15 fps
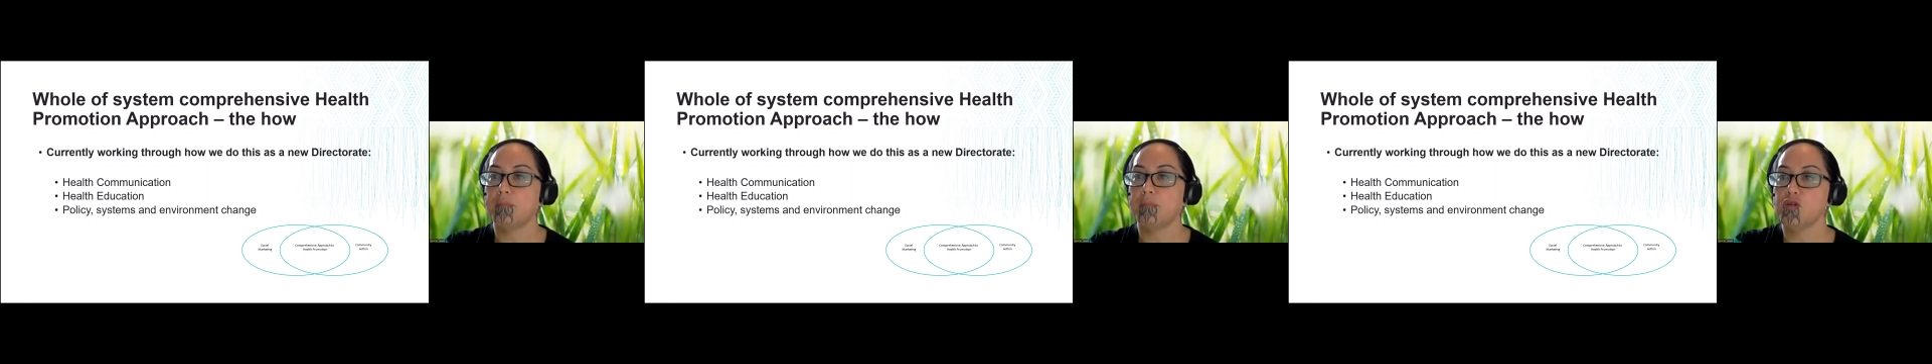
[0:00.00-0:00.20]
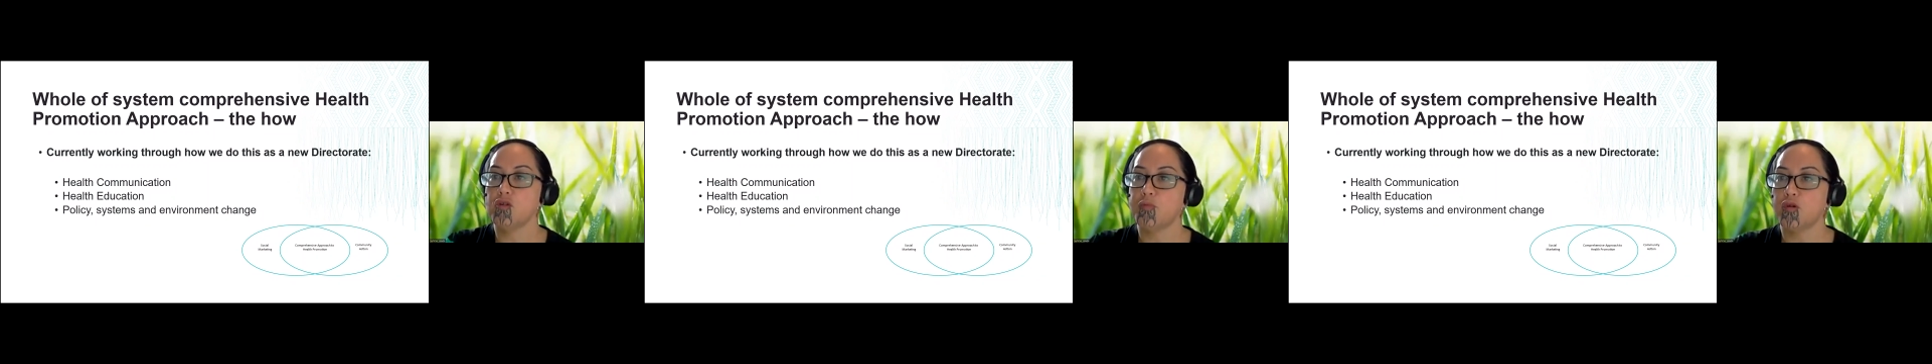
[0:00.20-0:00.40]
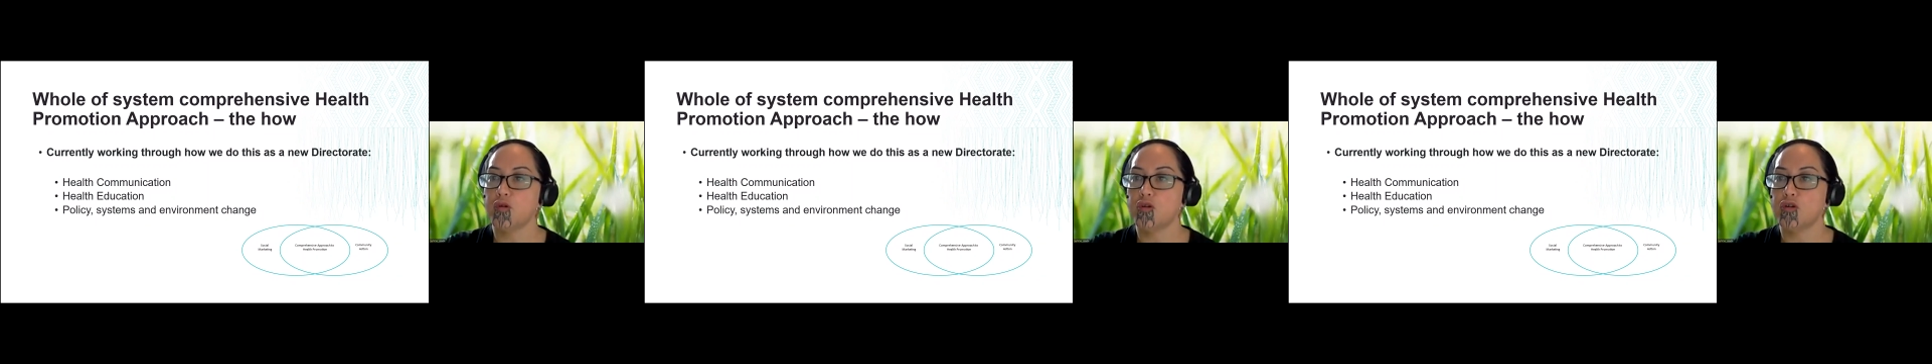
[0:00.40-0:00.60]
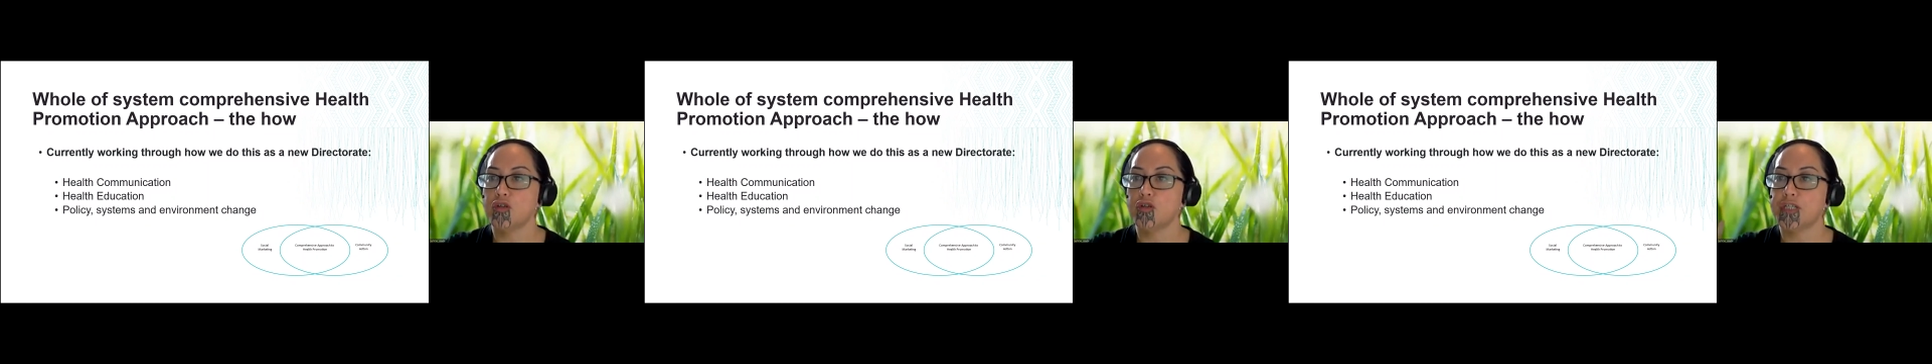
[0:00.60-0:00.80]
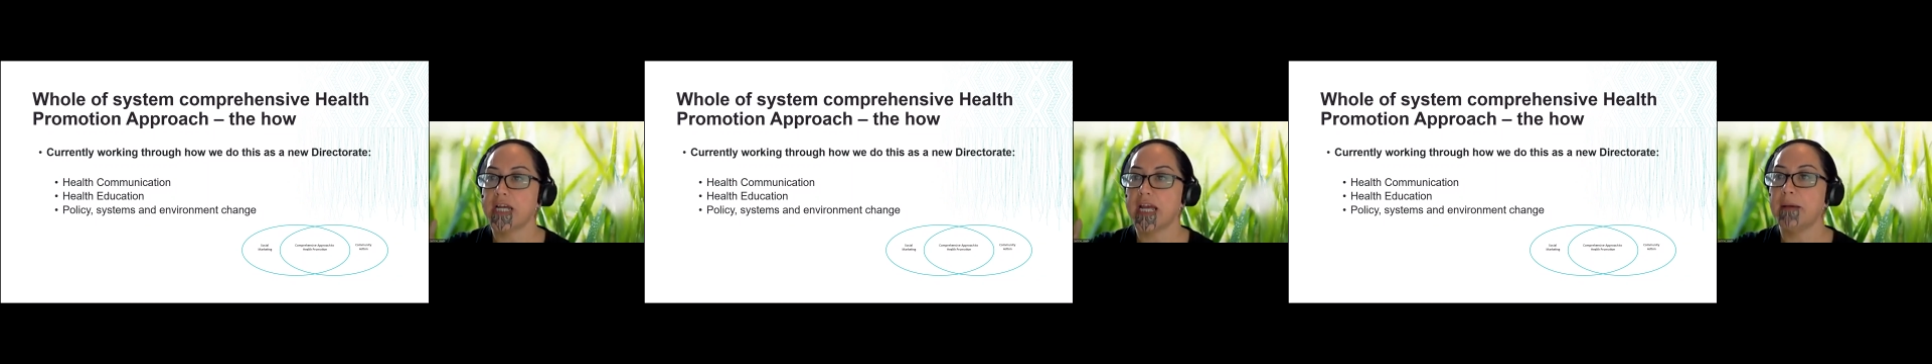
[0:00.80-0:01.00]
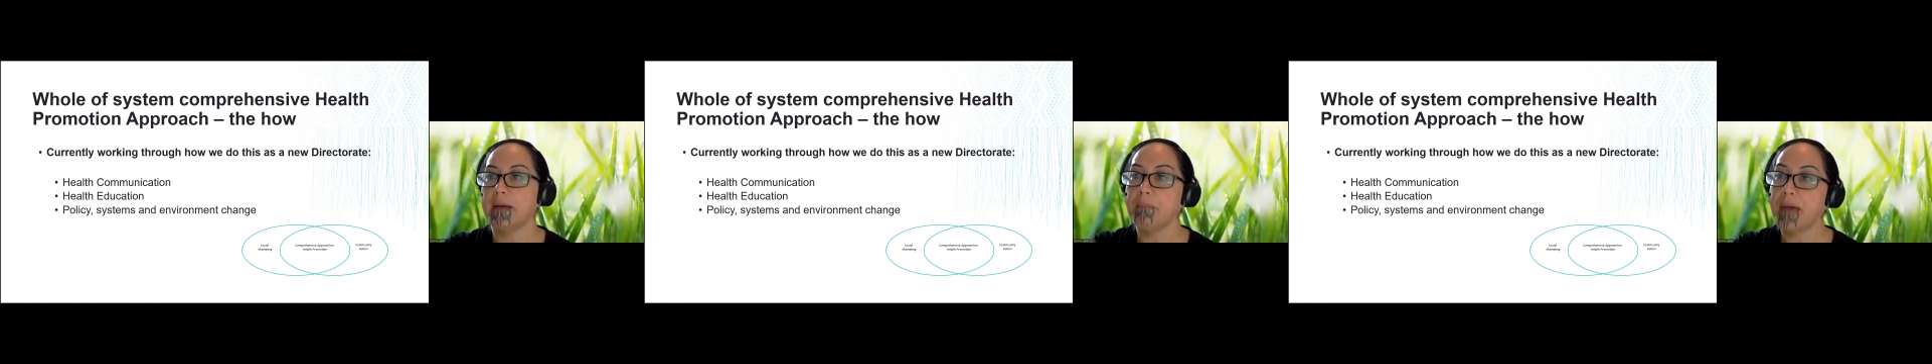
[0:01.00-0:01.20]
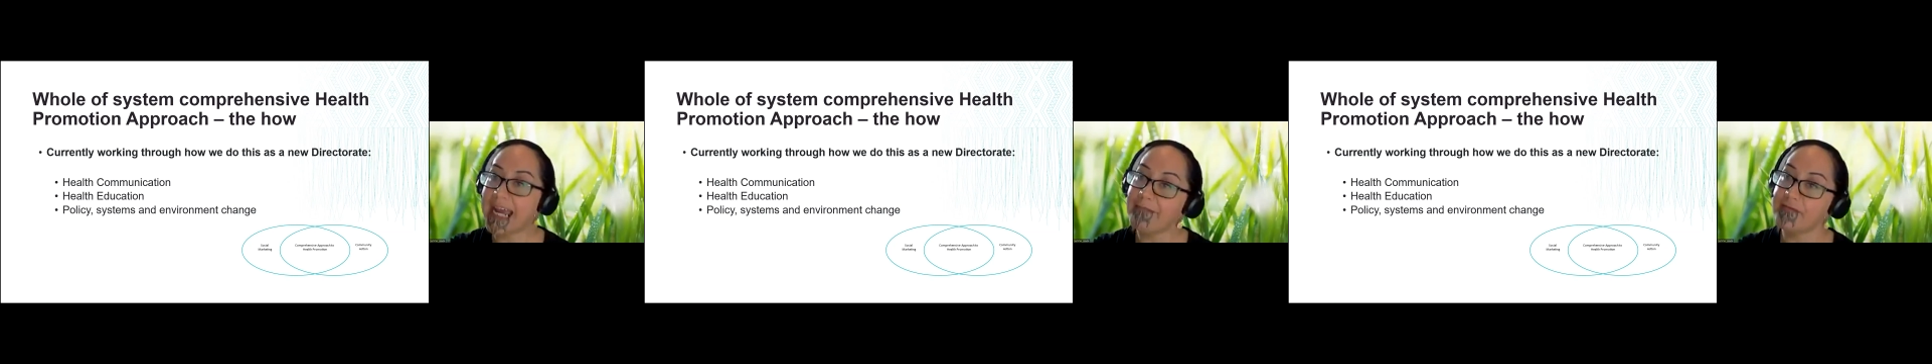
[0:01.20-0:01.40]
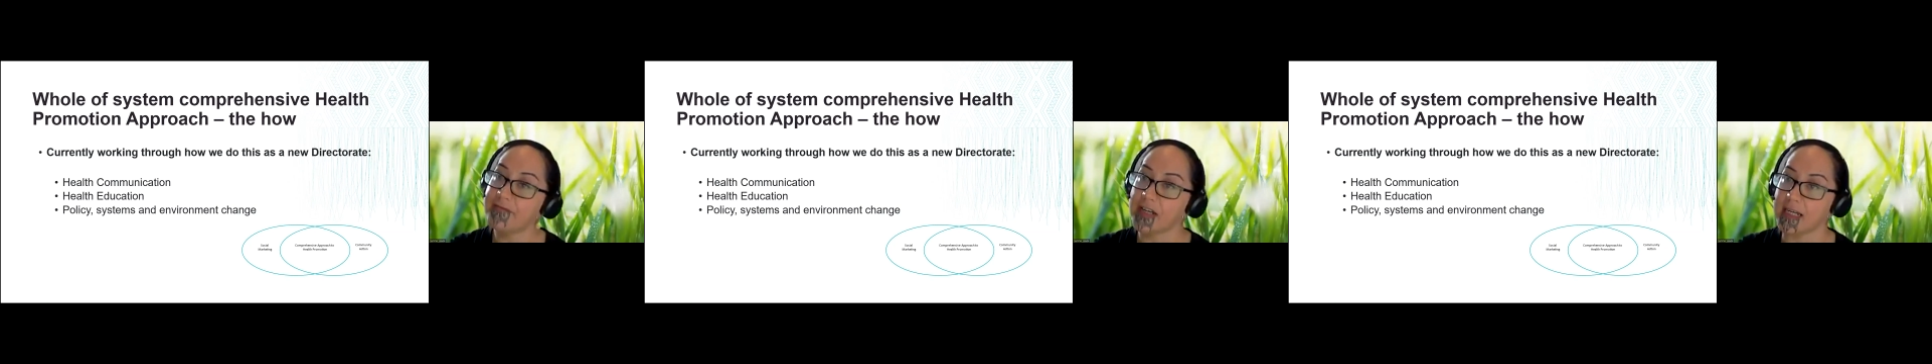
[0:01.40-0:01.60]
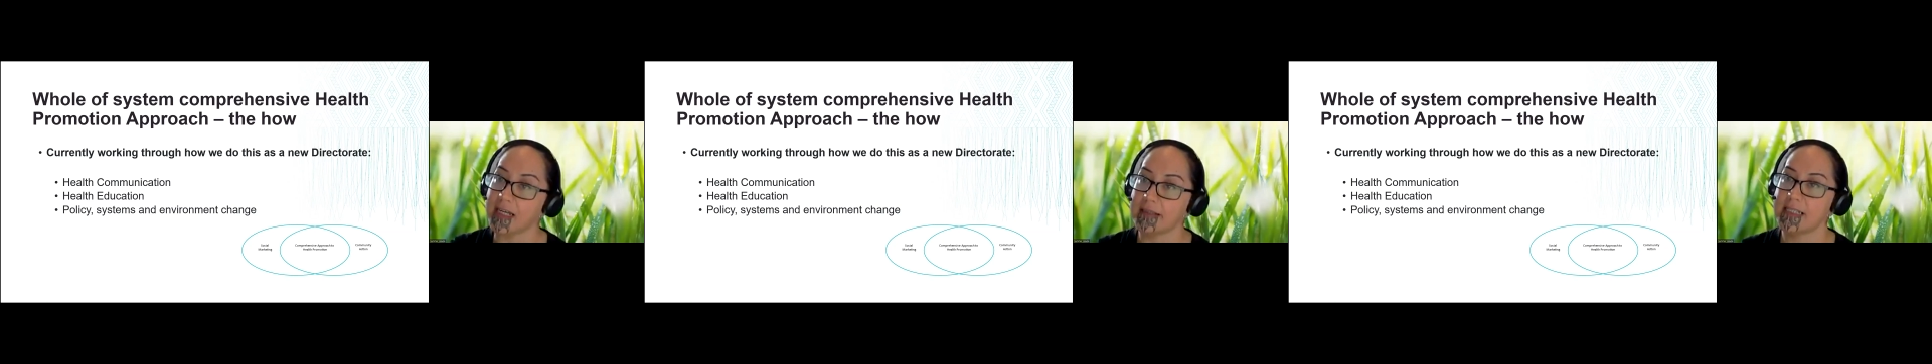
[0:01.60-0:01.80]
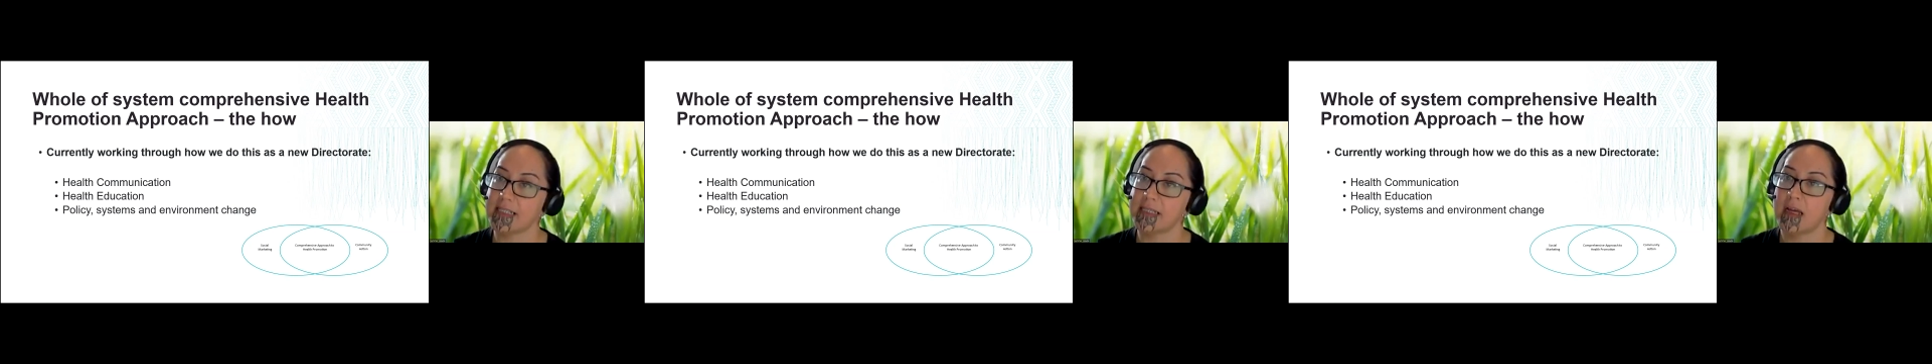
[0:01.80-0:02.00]
billboard and
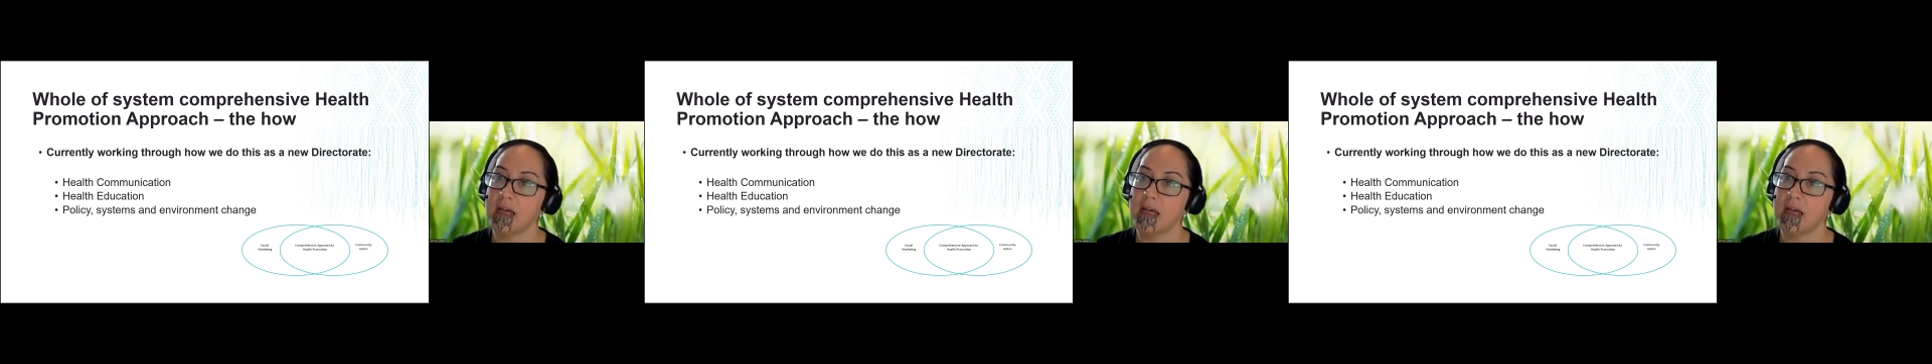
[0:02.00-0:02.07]
pamphlets.